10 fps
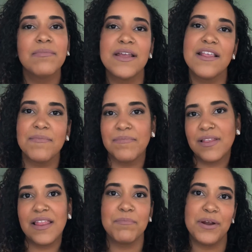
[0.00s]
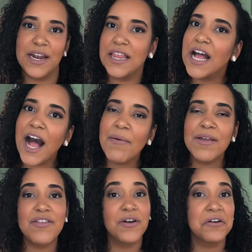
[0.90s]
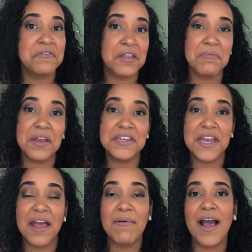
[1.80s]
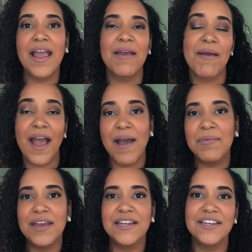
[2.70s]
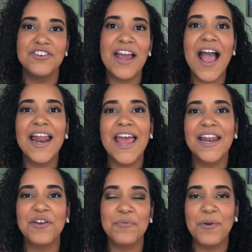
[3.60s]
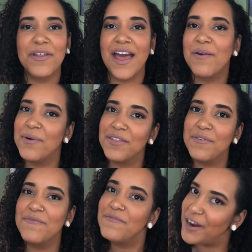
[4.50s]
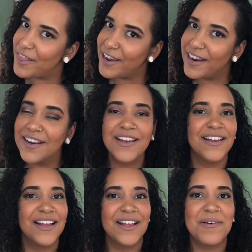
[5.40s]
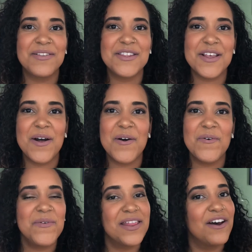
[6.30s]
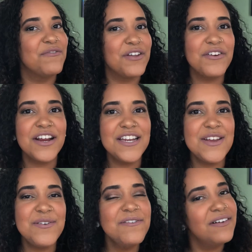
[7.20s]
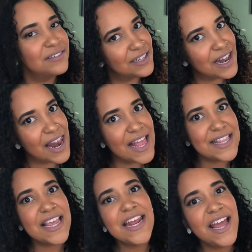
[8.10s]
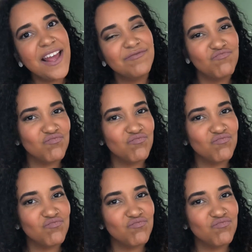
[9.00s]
please put it in the comments or send me a DM. I am happy to chat and explore that with you further. So without further ado, let's hit it.